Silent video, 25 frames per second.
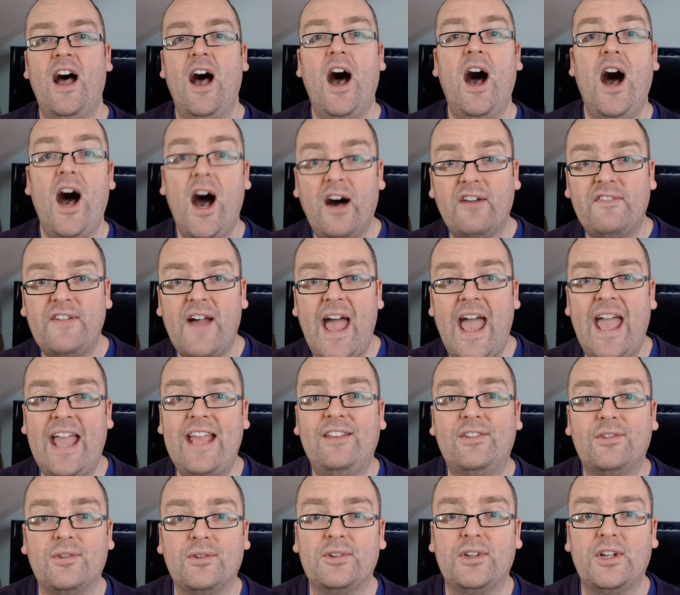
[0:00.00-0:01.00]
half a
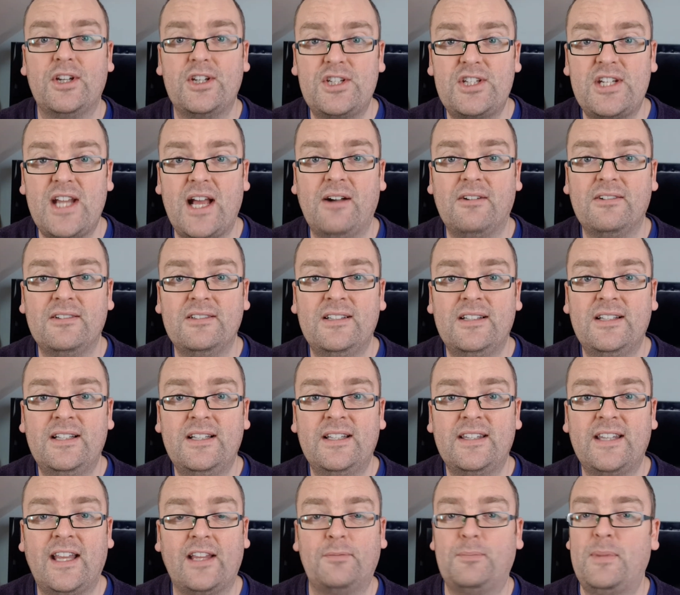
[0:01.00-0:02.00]
hazelnut shell
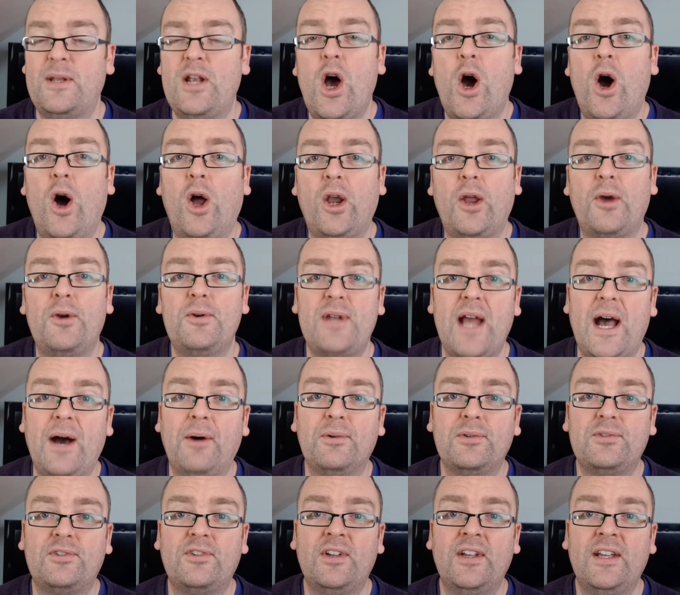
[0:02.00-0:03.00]
that's been hollowed
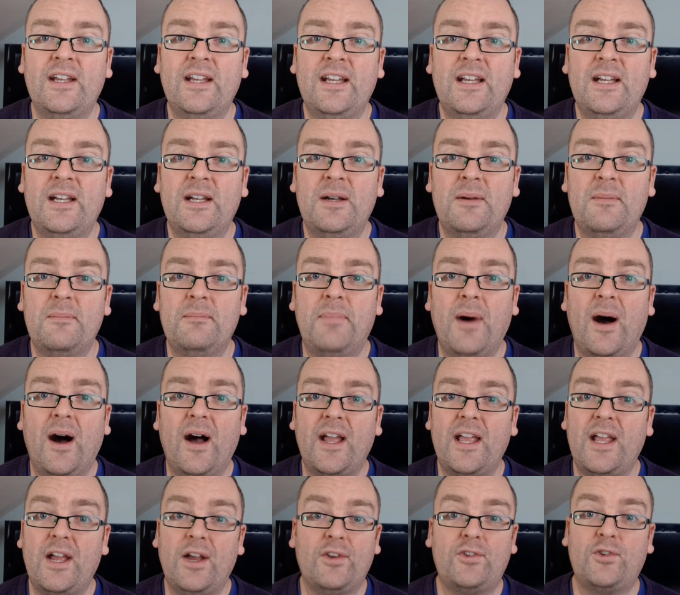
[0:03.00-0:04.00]
out
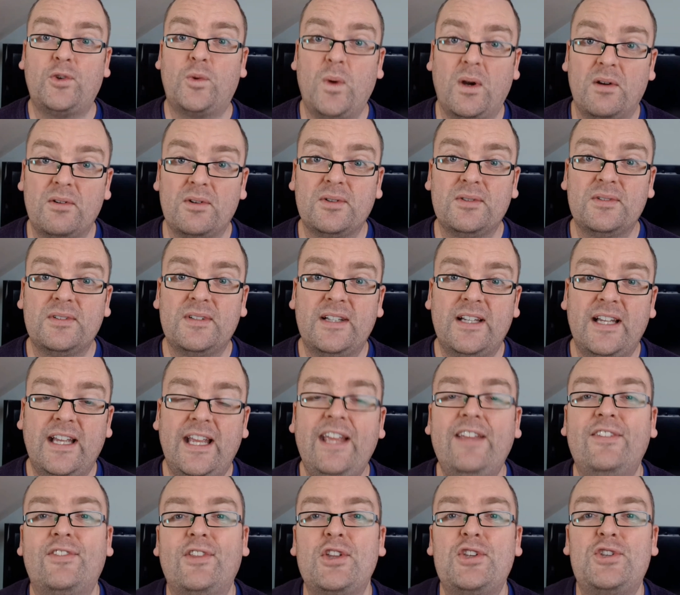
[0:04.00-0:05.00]
by a squirrel.
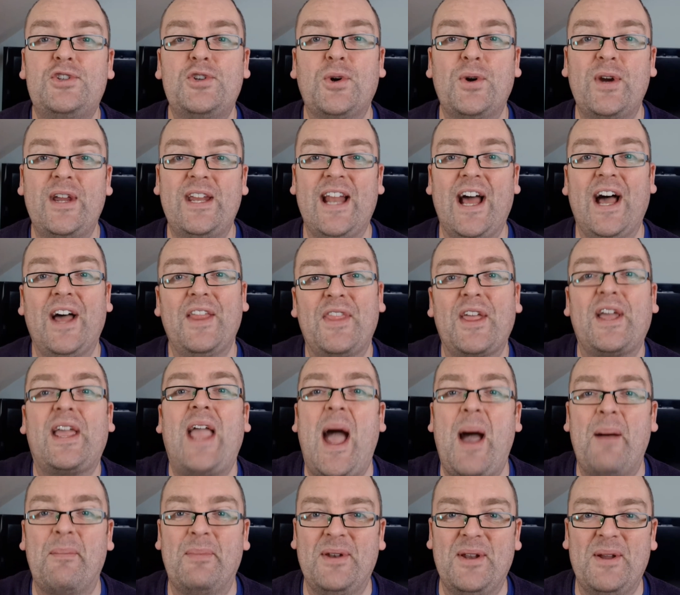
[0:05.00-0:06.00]
He's the joiner, the
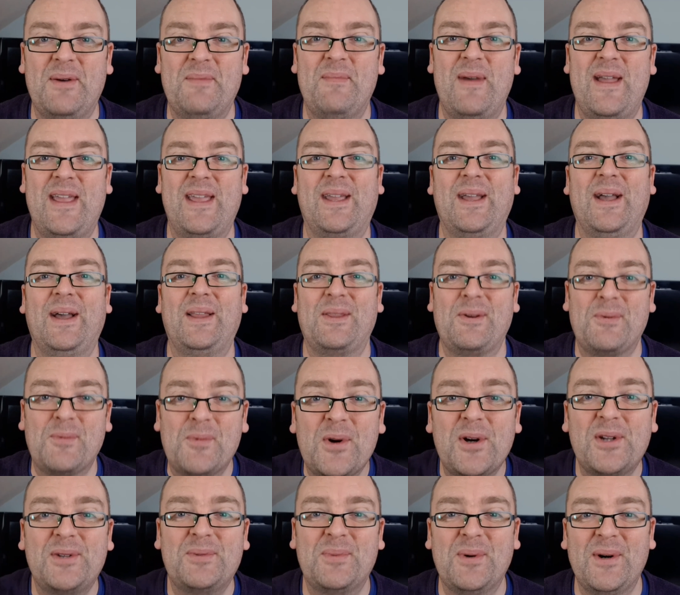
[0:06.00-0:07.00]
cabinet maker, the
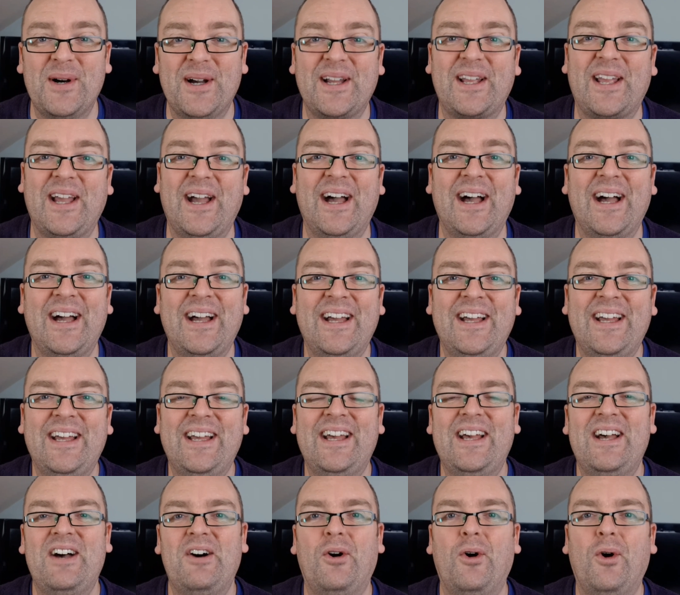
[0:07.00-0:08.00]
woodworker.
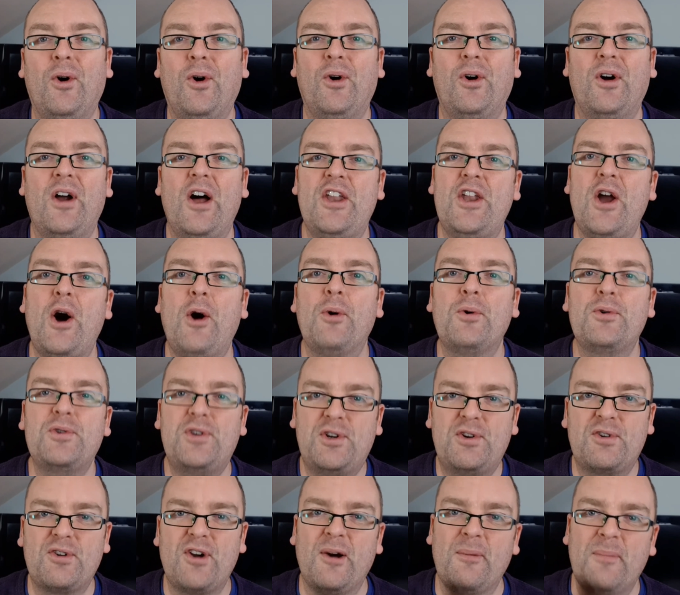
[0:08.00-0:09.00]
Or an
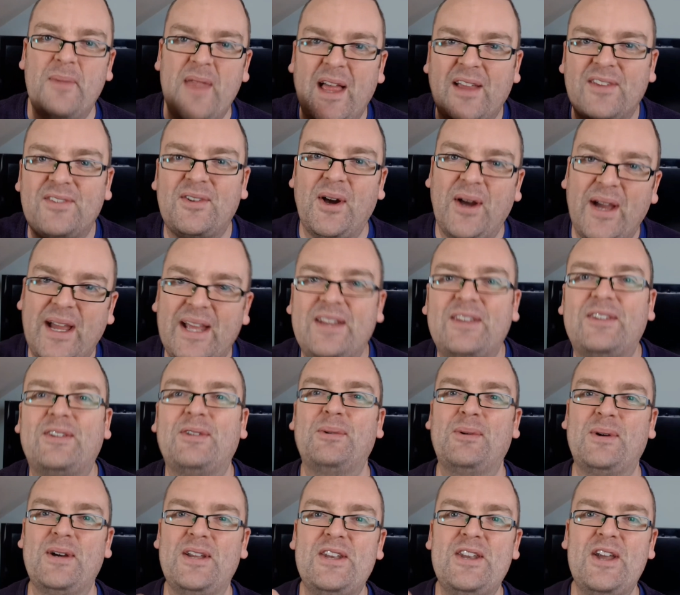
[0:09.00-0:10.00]
old grub that's got
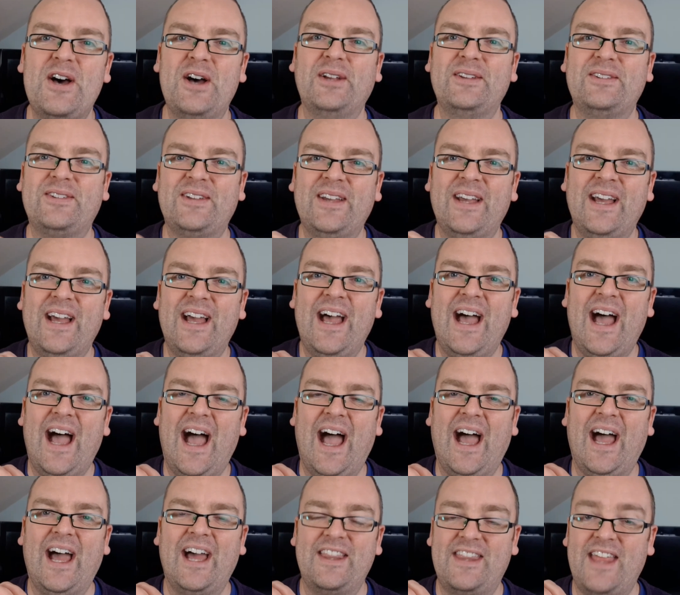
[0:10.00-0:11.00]
into a nut,
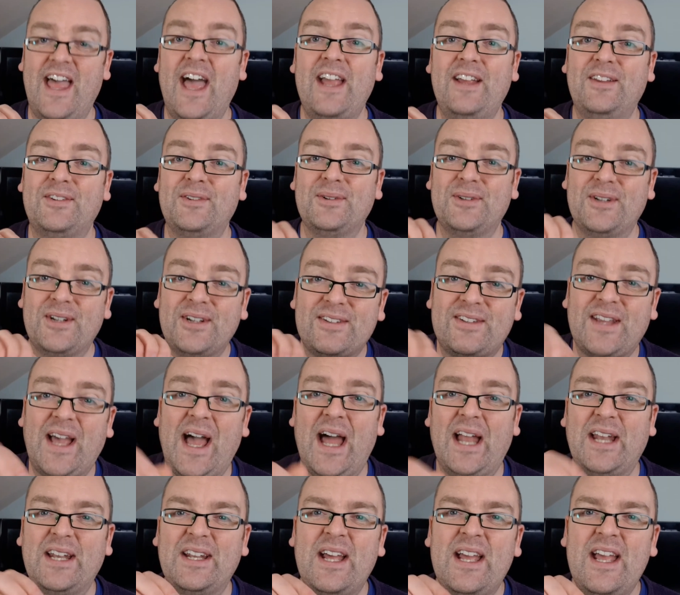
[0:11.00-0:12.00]
the hazelnut,
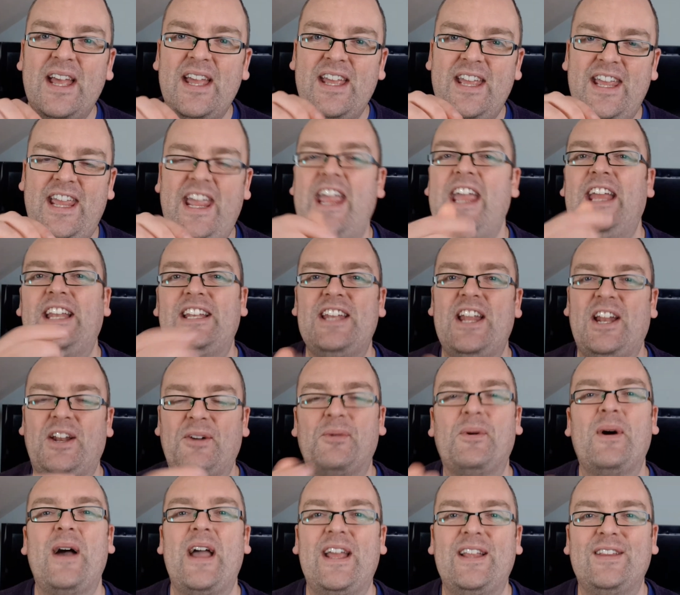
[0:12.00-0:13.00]
and eaten it
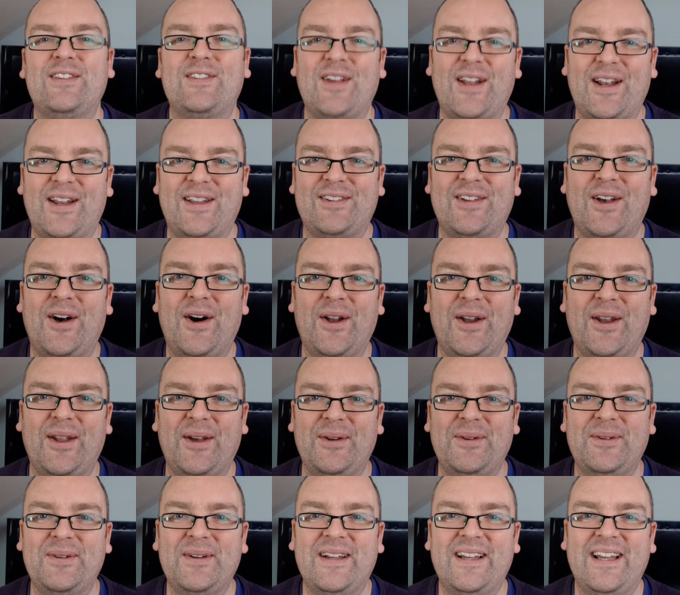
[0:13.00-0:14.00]
away until it's
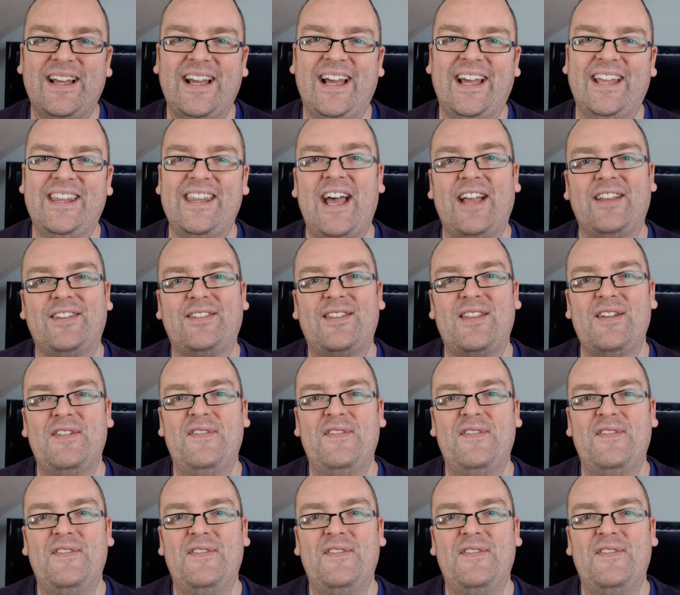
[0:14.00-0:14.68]
hollow. And that's the